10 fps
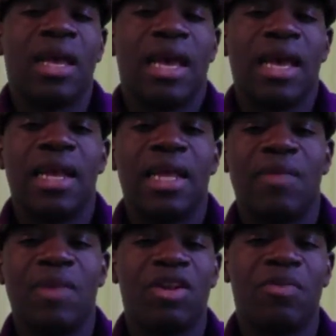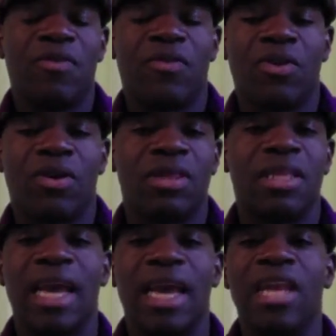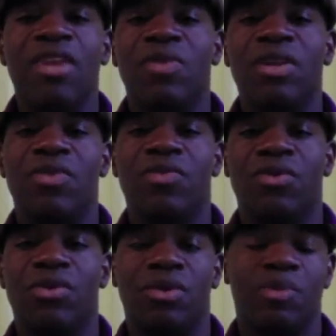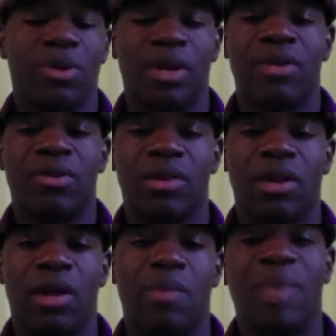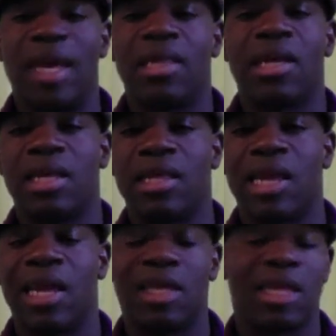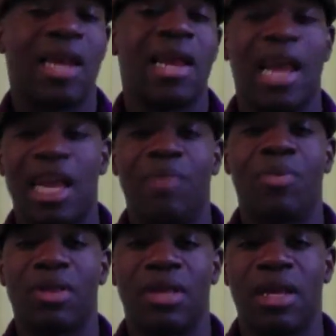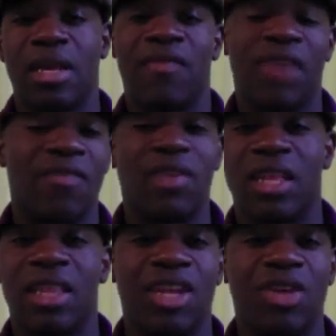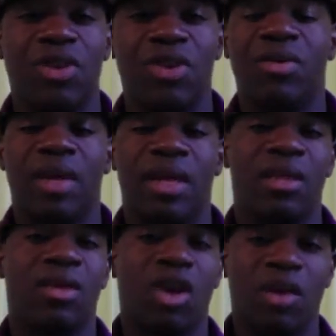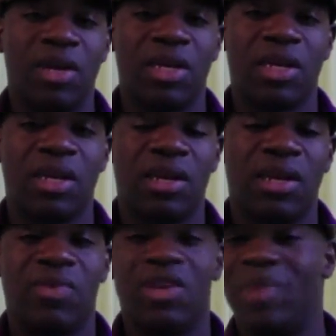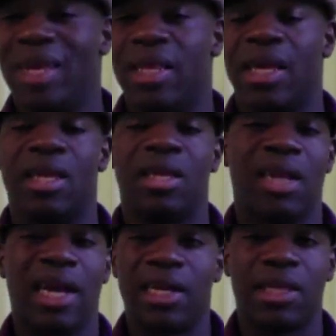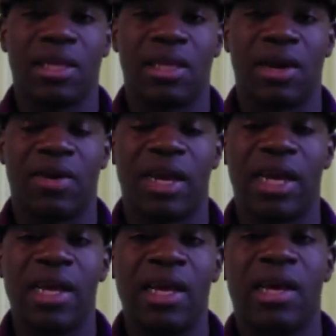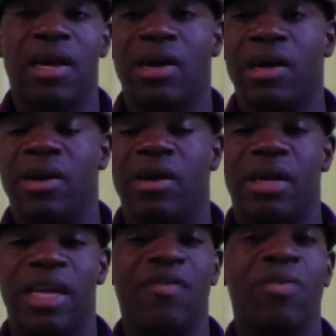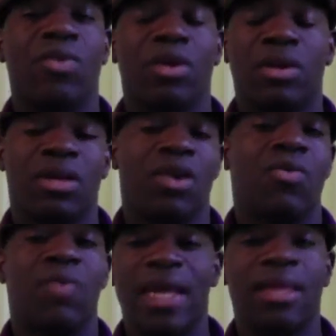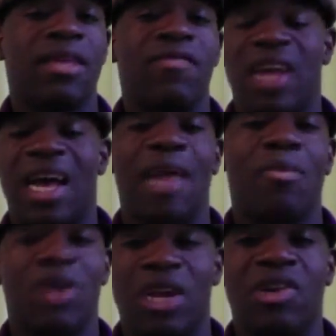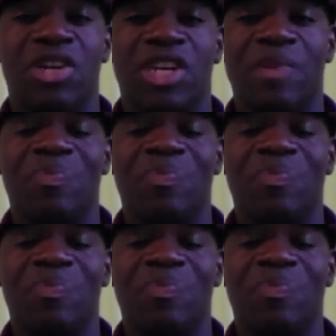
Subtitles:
And as I mentioned before, the 80-20 rule, or Pareto's law, basically states that 80% of everything that you do is garbage, which means that it's not necessary, or even worse, a waste of time or energy.